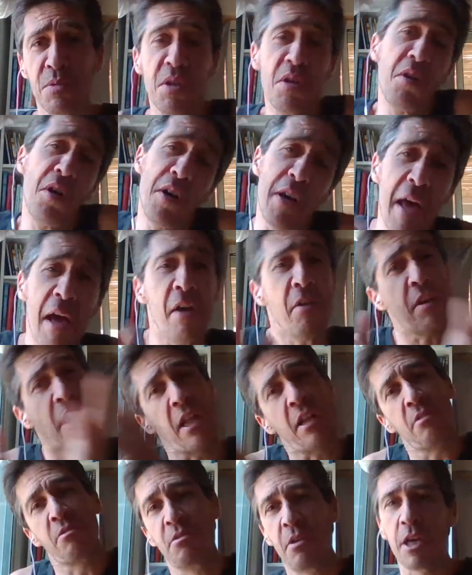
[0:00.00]
Oh yeah, okay,
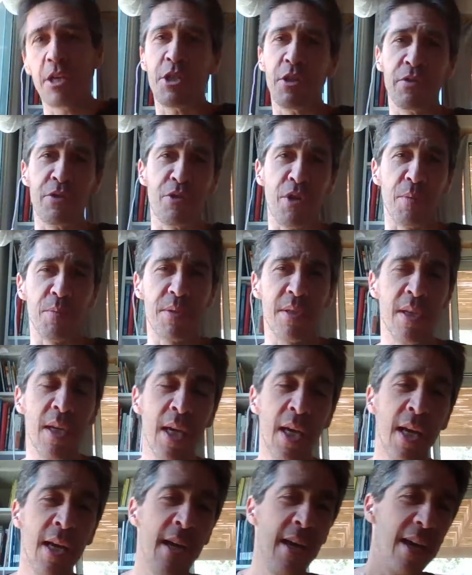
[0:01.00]
I'll achieve dreams,
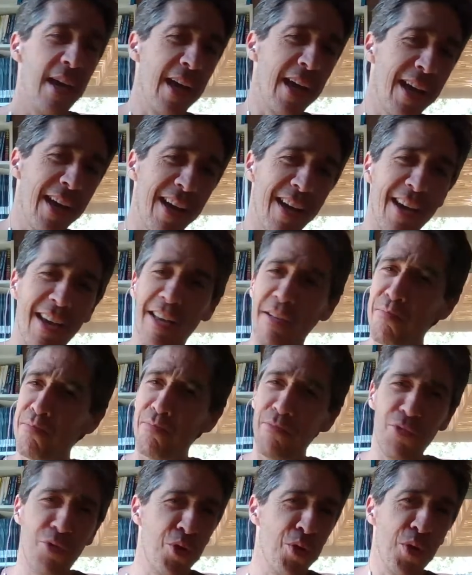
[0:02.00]
and
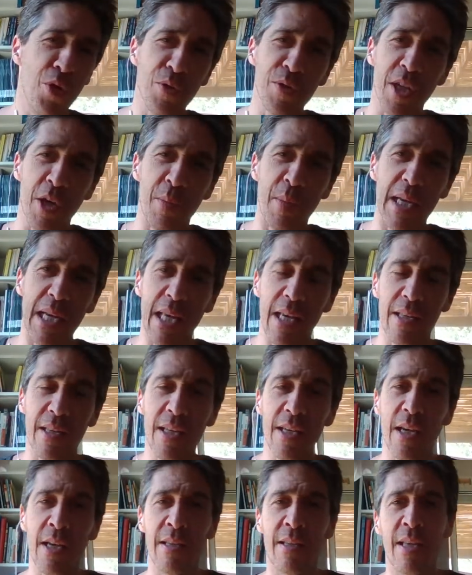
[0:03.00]
who knows how many
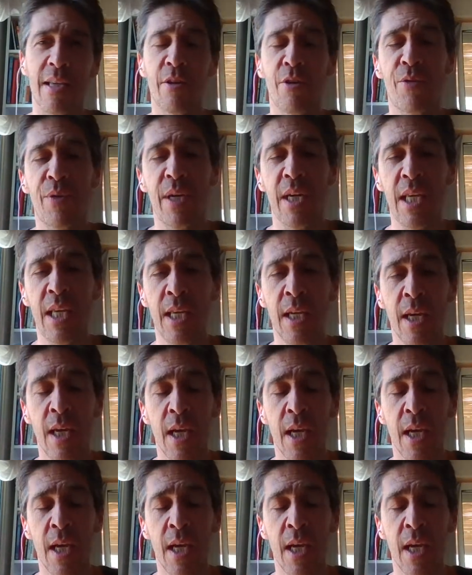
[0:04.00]
I did already,